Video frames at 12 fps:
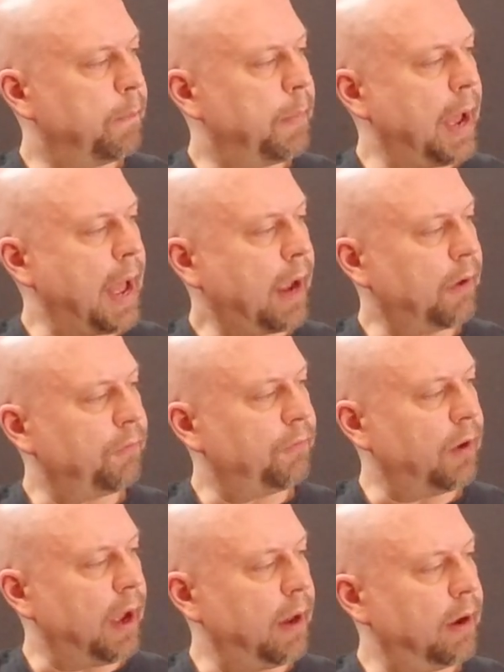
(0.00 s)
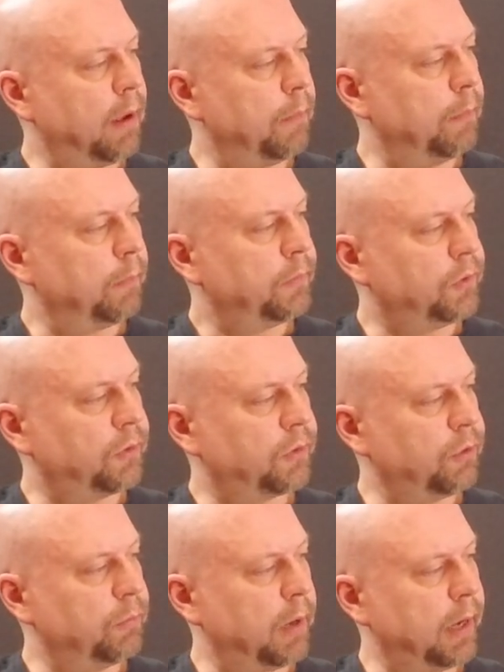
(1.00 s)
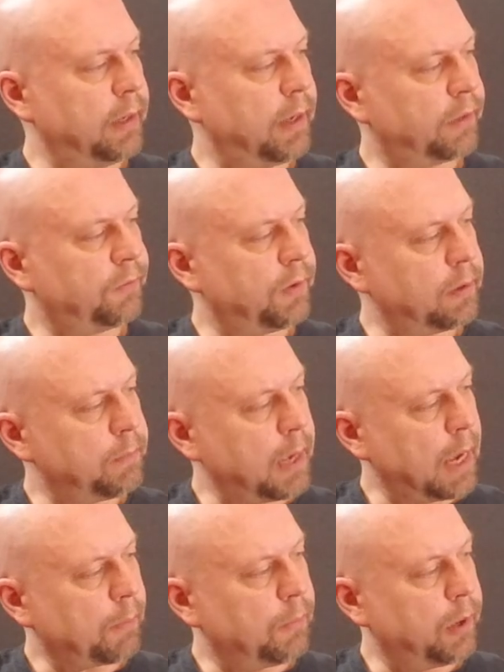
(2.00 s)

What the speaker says: back a fret. I'm just scooting my index finger back,